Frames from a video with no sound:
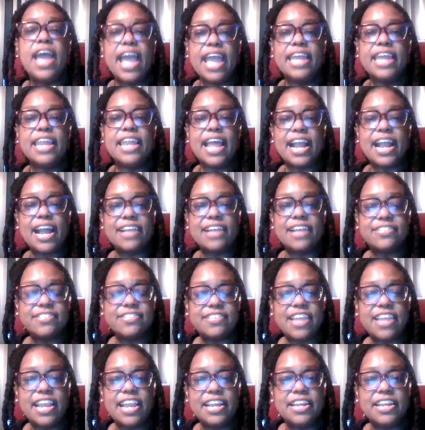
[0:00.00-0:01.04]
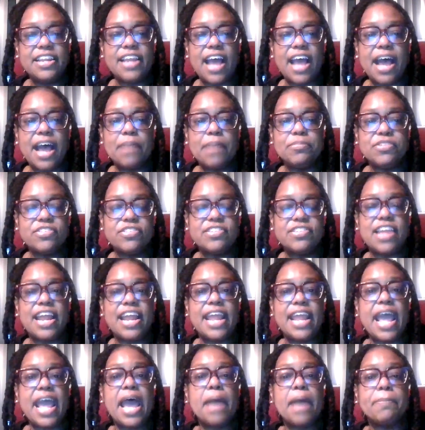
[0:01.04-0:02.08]
And like I stated, I'm just
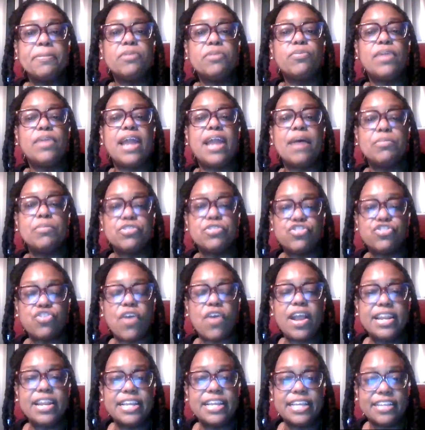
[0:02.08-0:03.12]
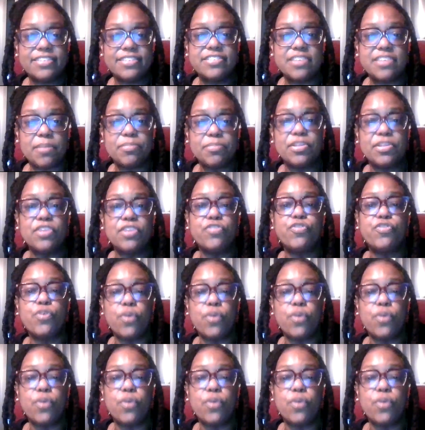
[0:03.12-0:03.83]
not happy when I was trying to get something